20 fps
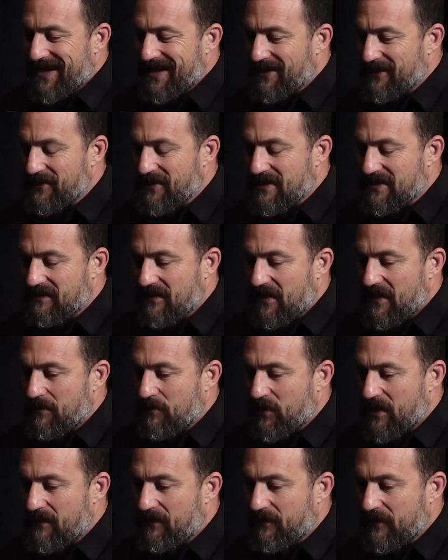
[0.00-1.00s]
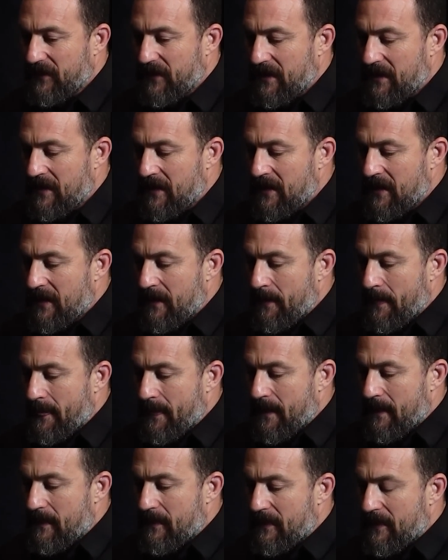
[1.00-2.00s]
And I'll do this very briefly.
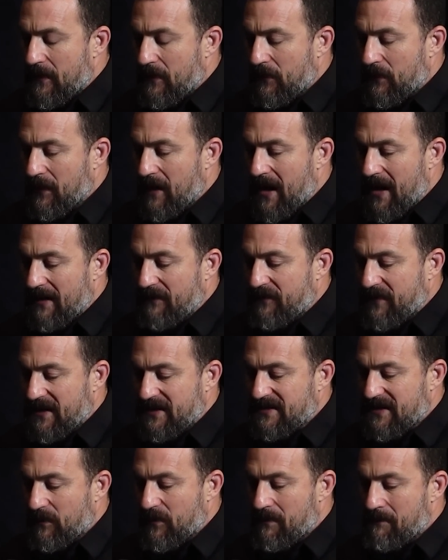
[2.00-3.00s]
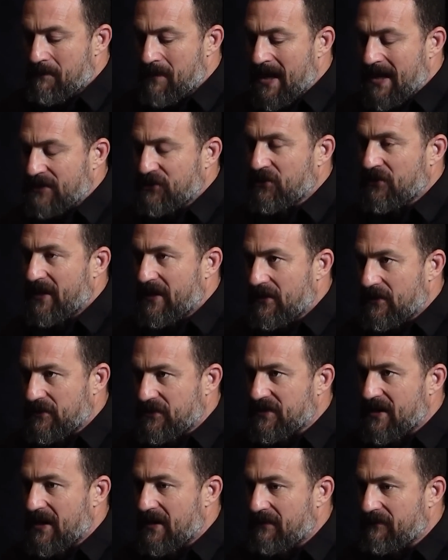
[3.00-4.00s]
There are a lot of things that will modulate your
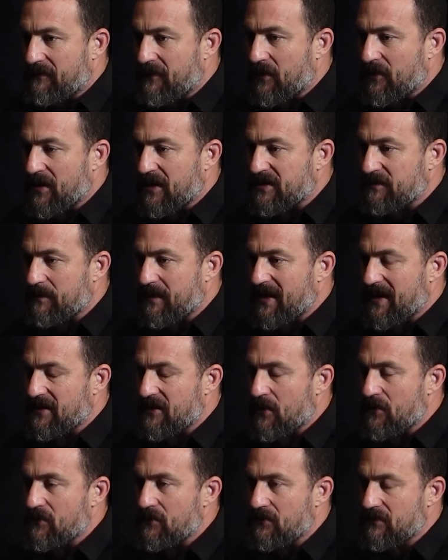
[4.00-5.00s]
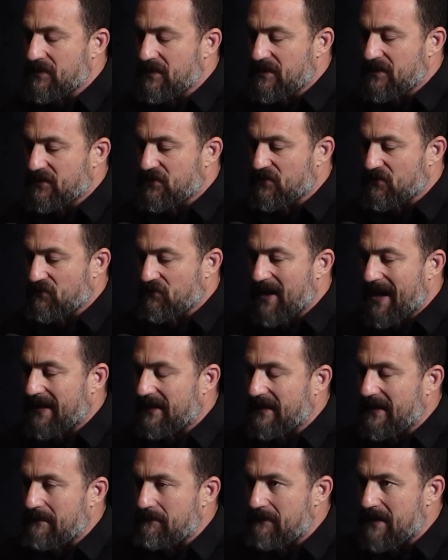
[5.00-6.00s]
state of focus, but they don't
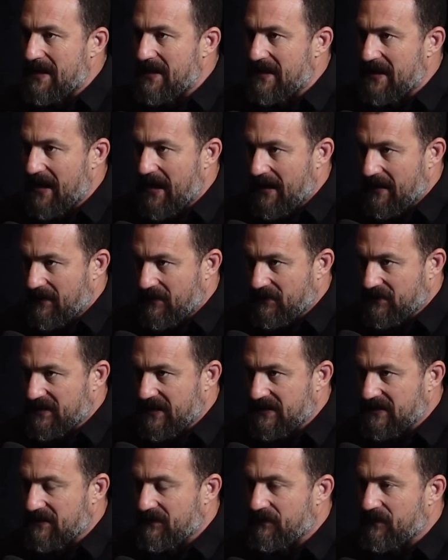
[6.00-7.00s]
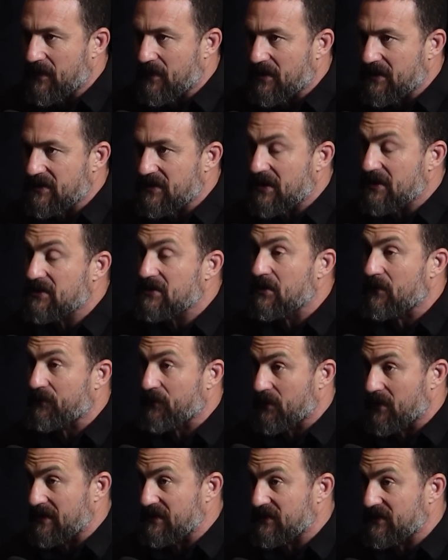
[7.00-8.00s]
directly mediate your sense of focus. So
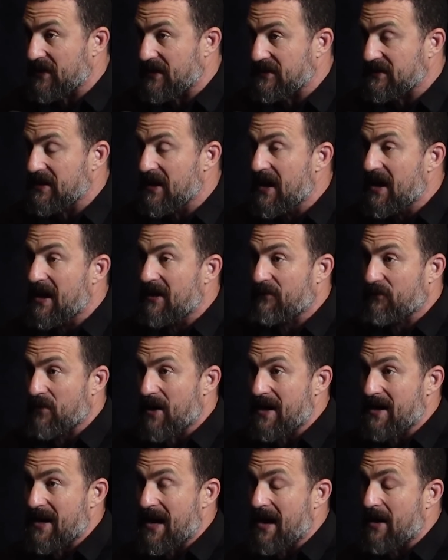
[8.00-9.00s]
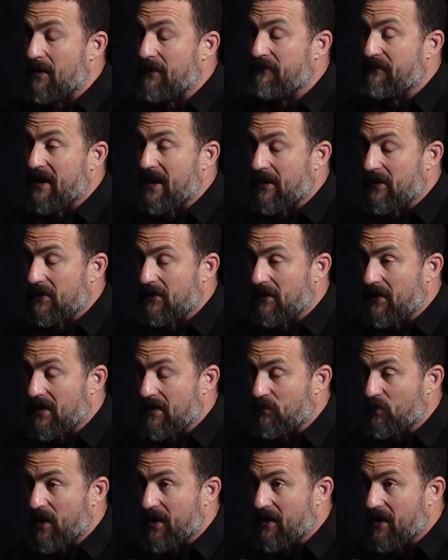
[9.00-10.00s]
for instance, if right now a fire
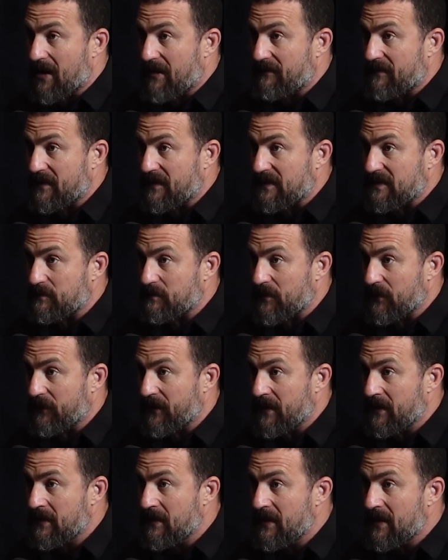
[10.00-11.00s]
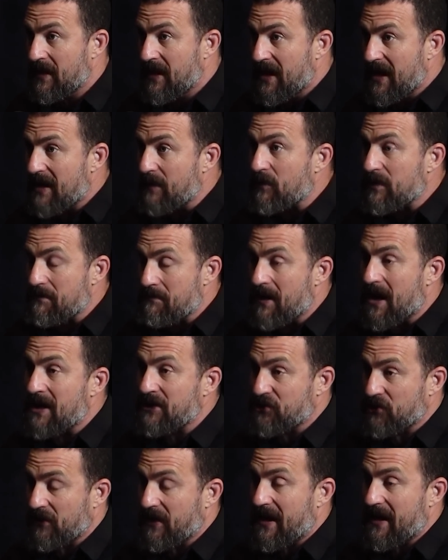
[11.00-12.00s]
alarm went off in this building, it would
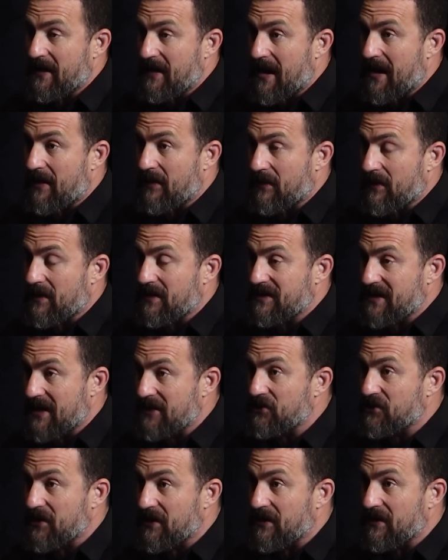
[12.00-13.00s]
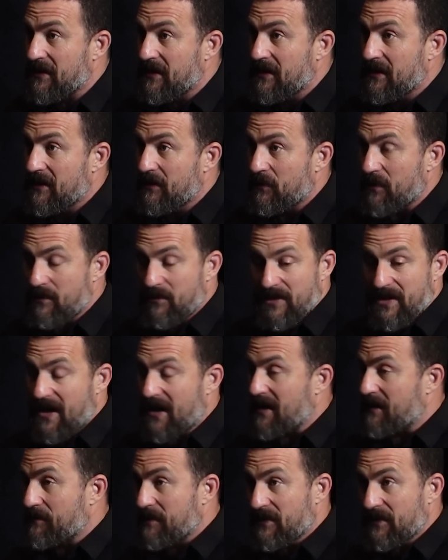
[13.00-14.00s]
modulate our attention. We would
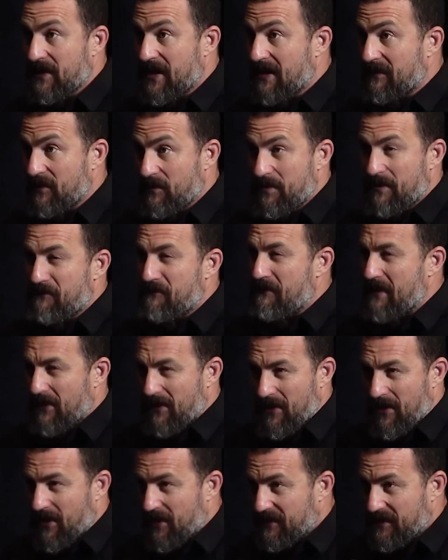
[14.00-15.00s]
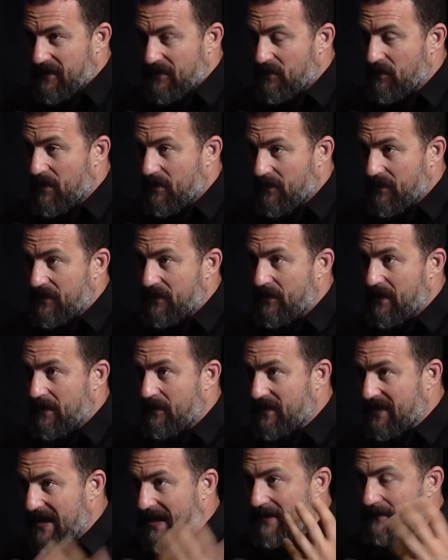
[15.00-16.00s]
get up and leave. It would be very hard to do what we're doing
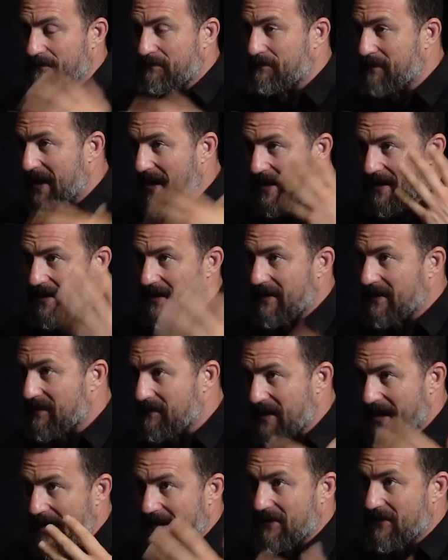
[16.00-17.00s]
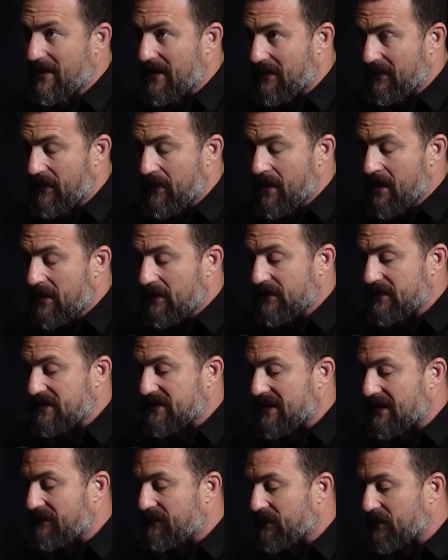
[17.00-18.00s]
with that banging in the background, at
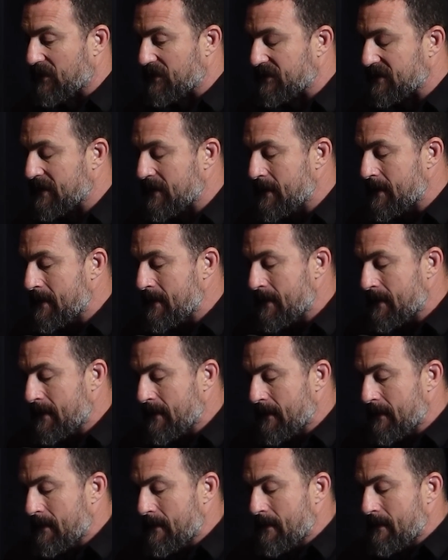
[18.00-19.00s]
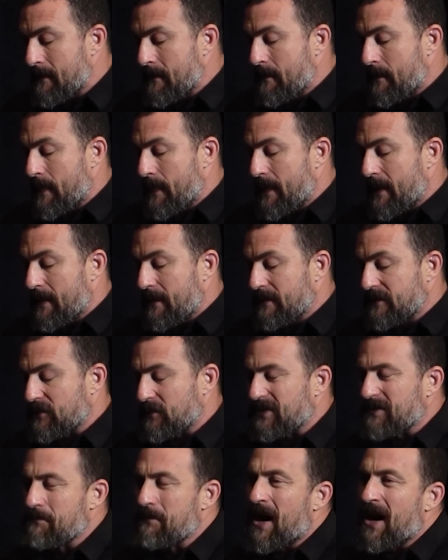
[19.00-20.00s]
least at first. So
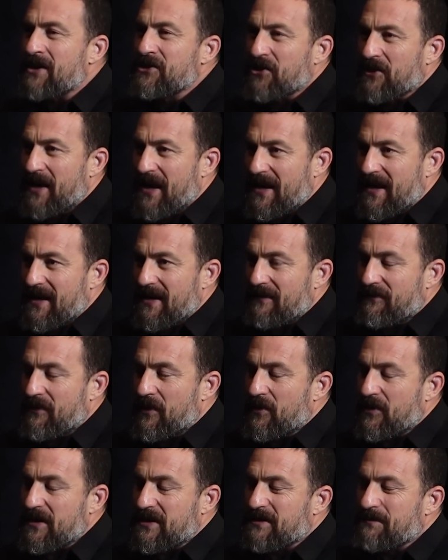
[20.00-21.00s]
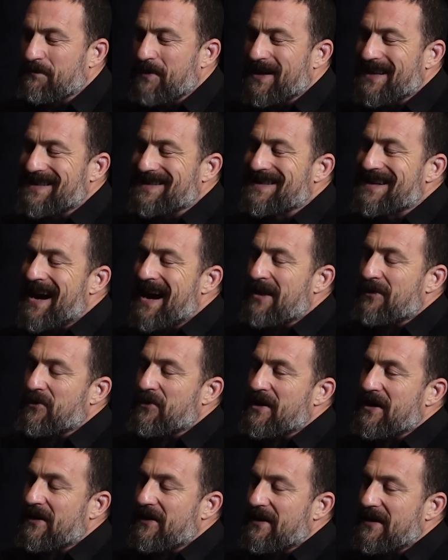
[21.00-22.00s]
it's modulating focus, but it's not
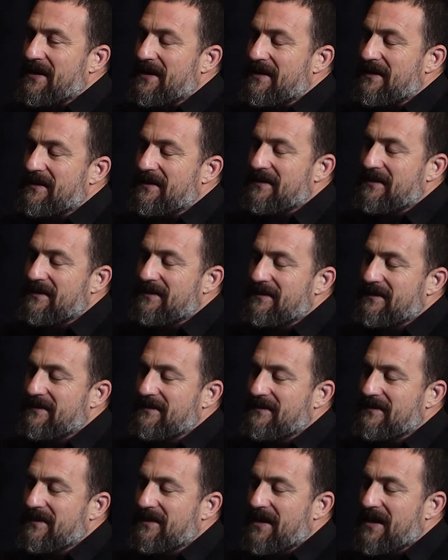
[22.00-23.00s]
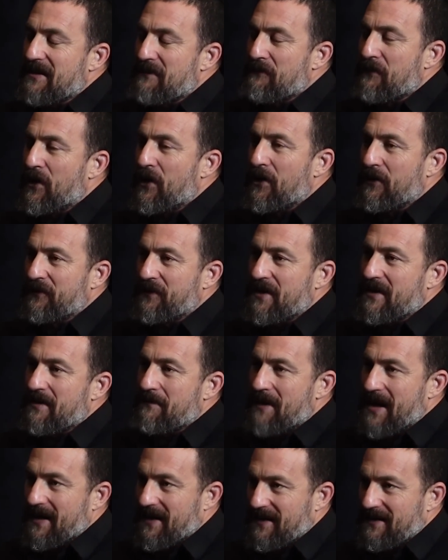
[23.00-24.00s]
really involved in the
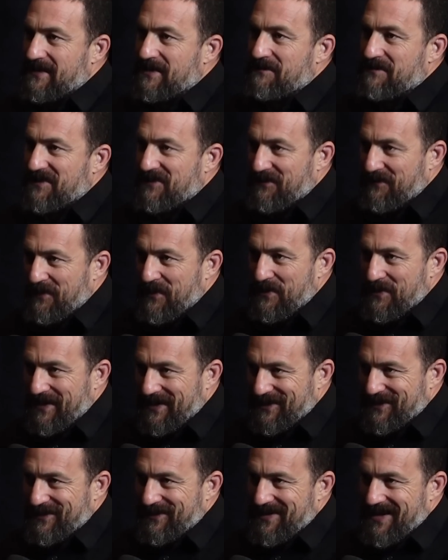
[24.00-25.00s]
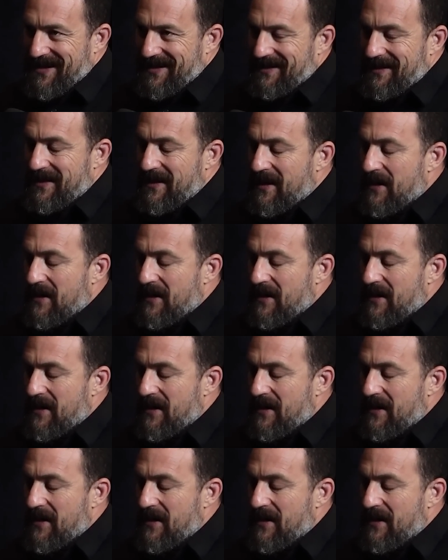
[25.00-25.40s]
mechanisms of focus, right?